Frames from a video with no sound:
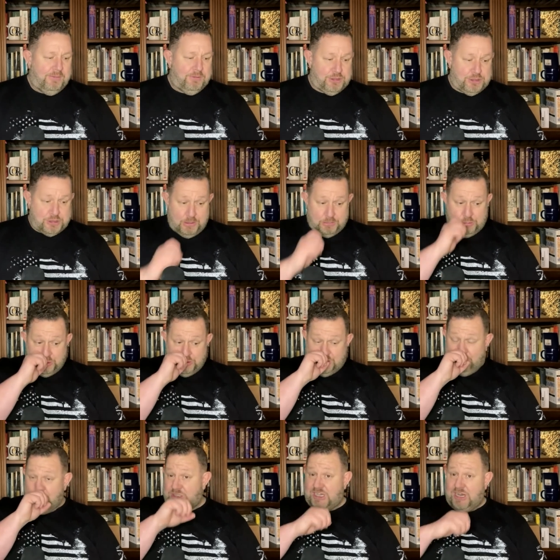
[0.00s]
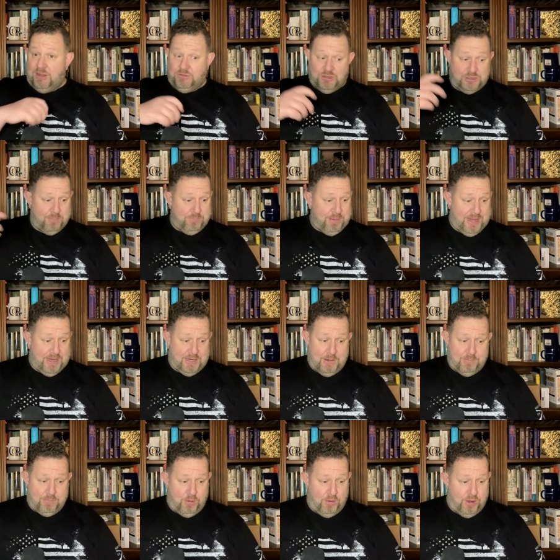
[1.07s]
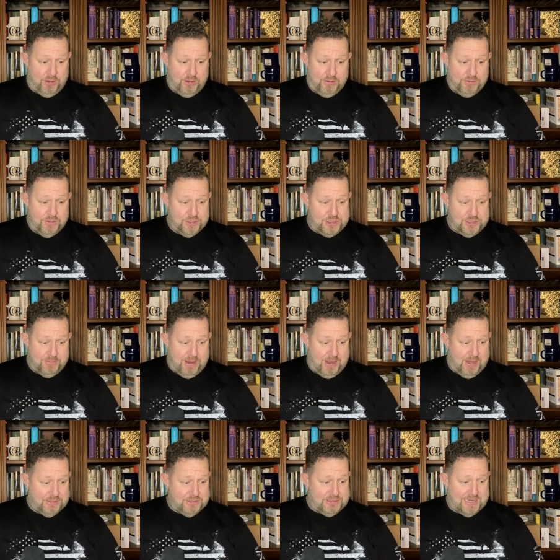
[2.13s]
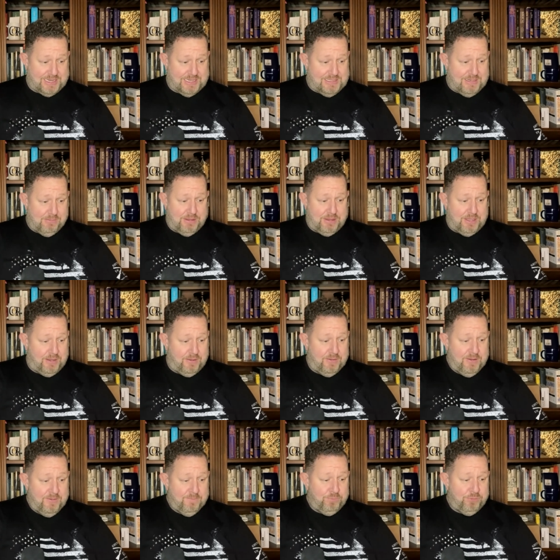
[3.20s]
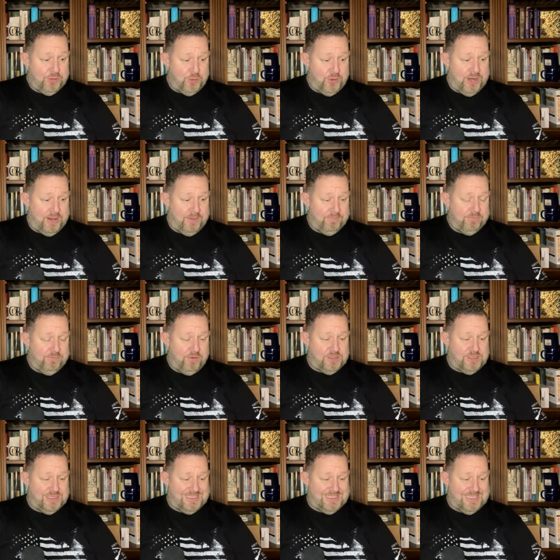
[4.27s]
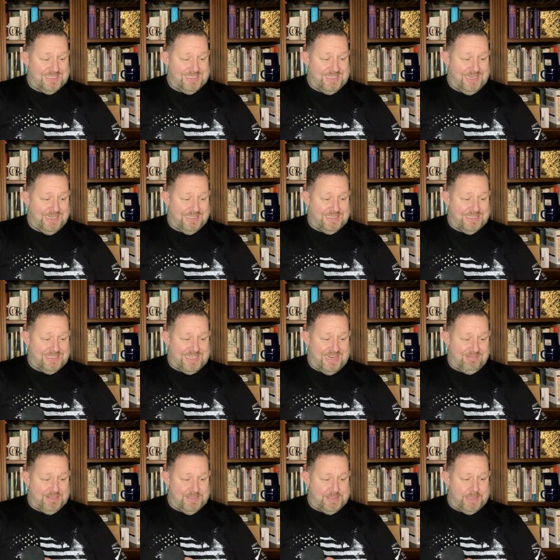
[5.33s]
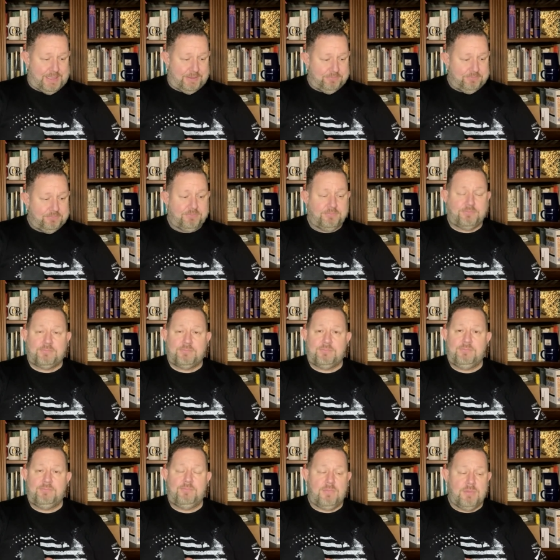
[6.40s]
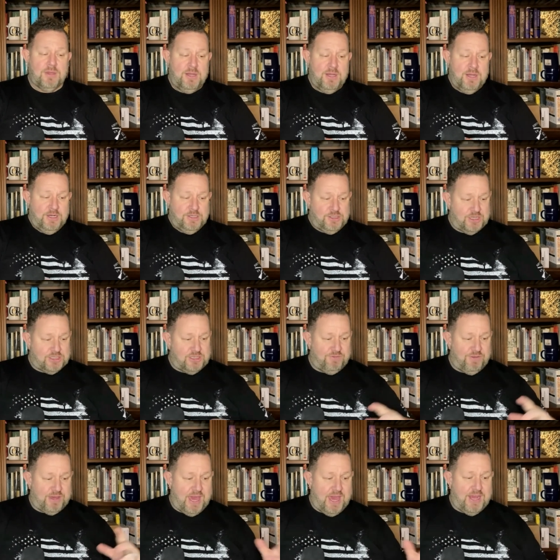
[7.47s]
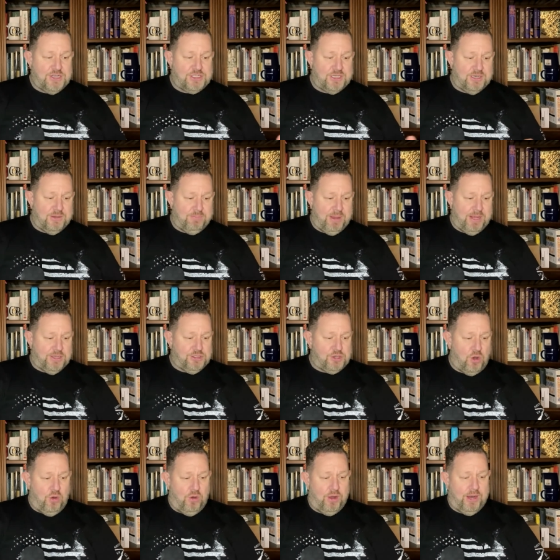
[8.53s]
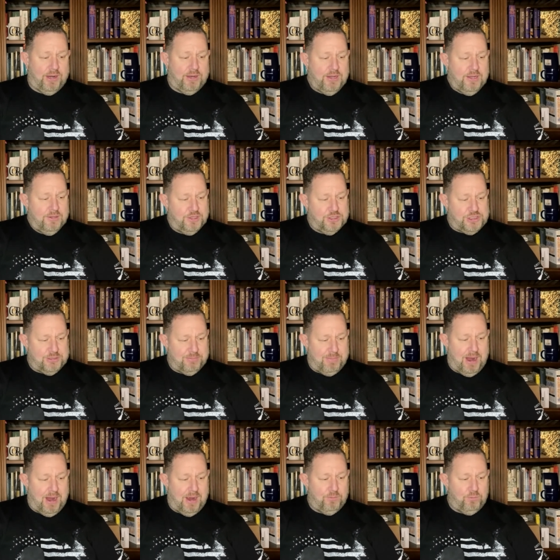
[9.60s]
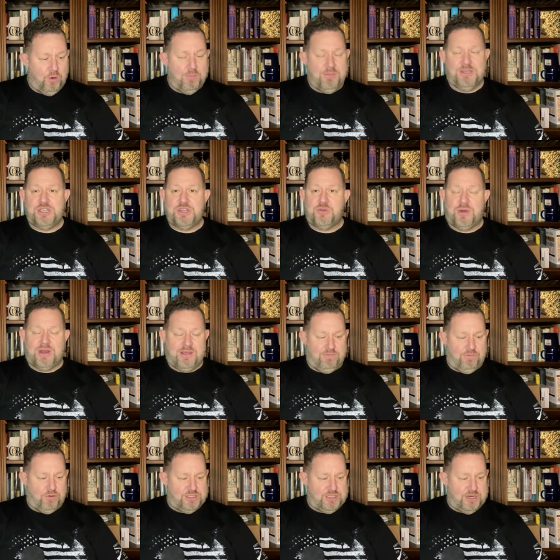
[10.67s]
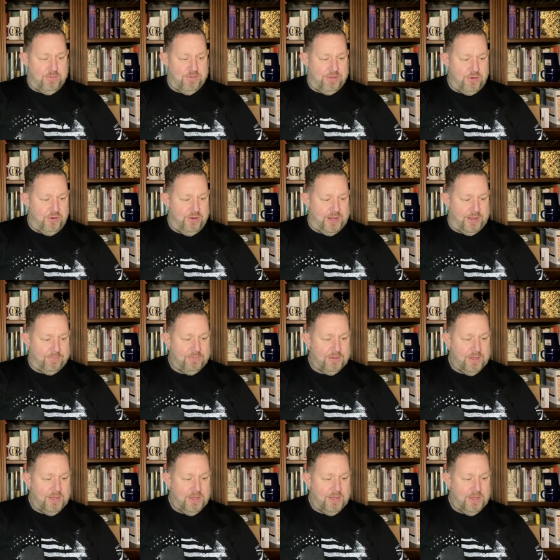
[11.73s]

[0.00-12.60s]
The scriptures themselves depend upon the Shema, 2 Timothy 3, verses 16 to 17. Justification depends on the Shema, Romans 3 and verse number 30.